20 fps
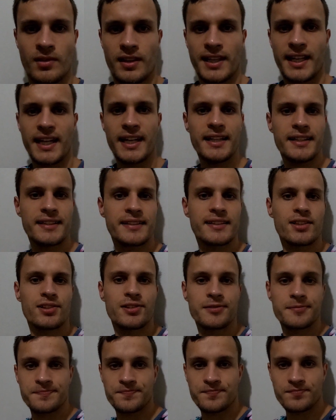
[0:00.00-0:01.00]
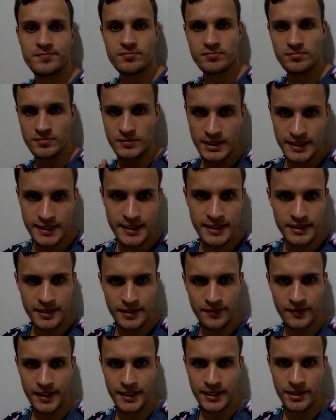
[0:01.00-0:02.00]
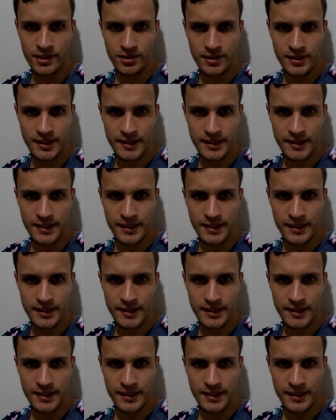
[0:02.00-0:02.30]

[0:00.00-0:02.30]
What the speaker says: Okay, so this is the video.